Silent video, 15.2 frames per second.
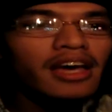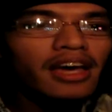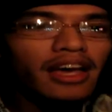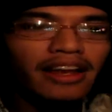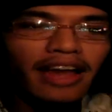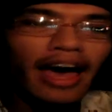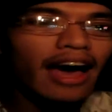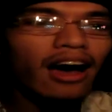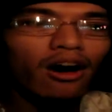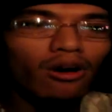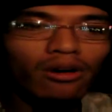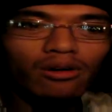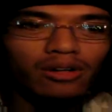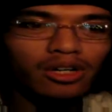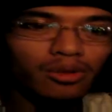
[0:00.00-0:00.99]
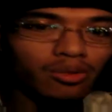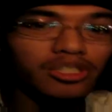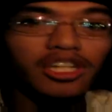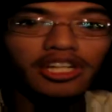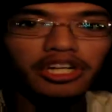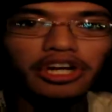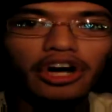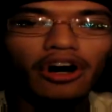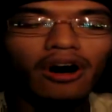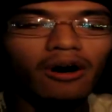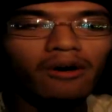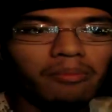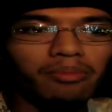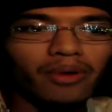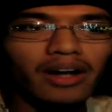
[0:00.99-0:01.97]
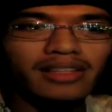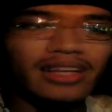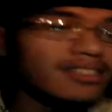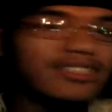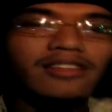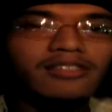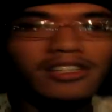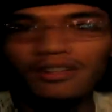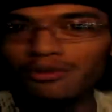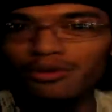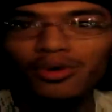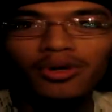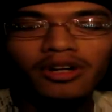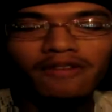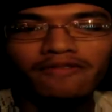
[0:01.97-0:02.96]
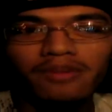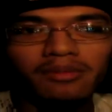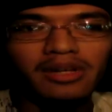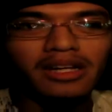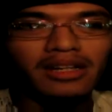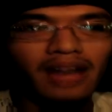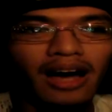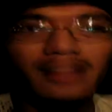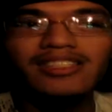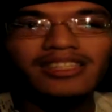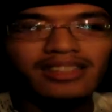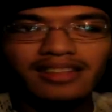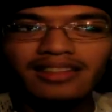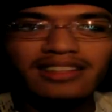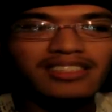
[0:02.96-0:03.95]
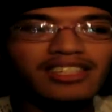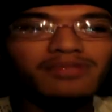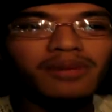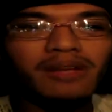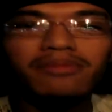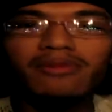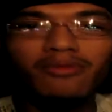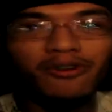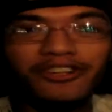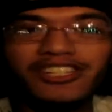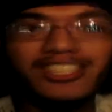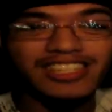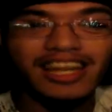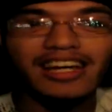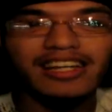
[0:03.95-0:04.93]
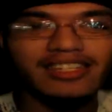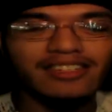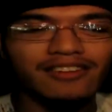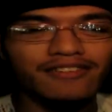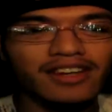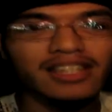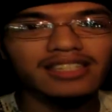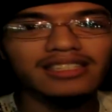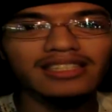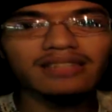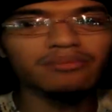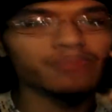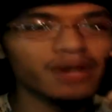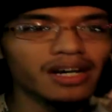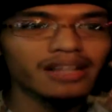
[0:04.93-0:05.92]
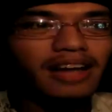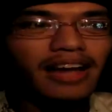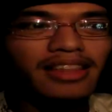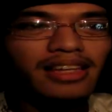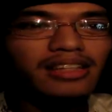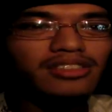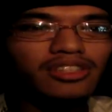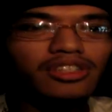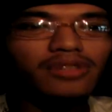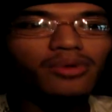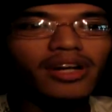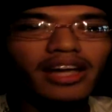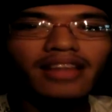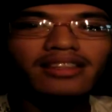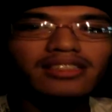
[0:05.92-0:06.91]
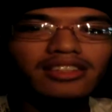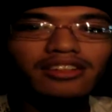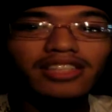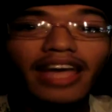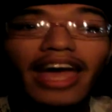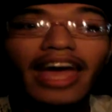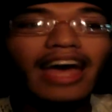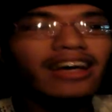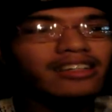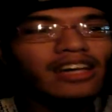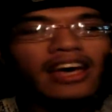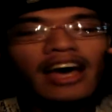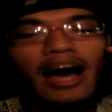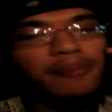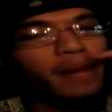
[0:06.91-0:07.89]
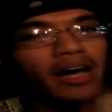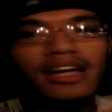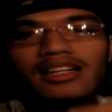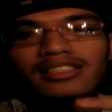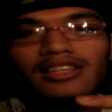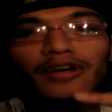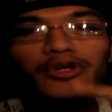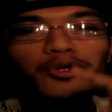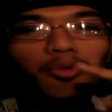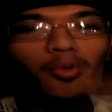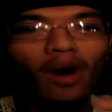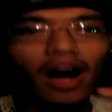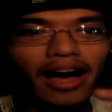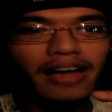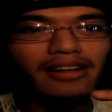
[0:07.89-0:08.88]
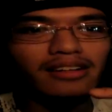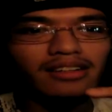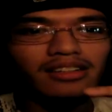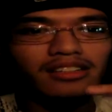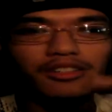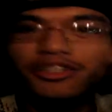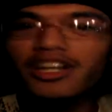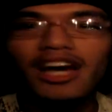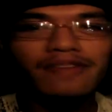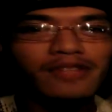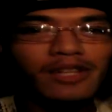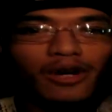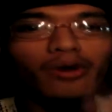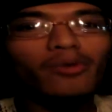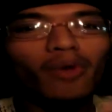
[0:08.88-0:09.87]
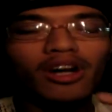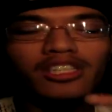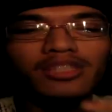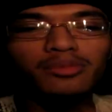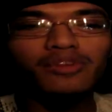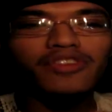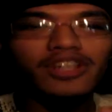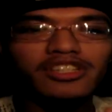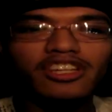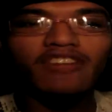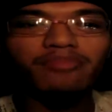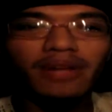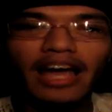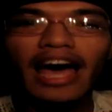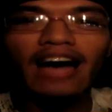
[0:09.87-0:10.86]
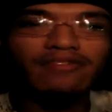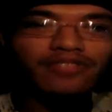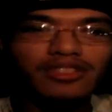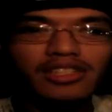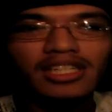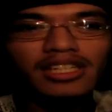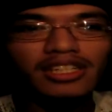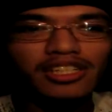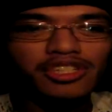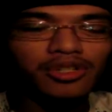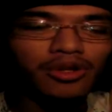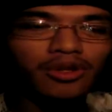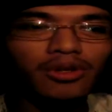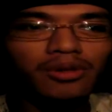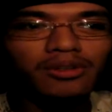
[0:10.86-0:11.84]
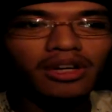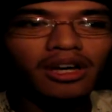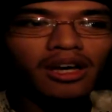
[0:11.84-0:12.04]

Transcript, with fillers: and how it was going to go, but that still didn't ruin it for me. I just, that just made me more excited, if anything. But I think it's a good way to end the series, and I'm not going to tell you what. You're going to have to go and watch the movie yourself, but after the initial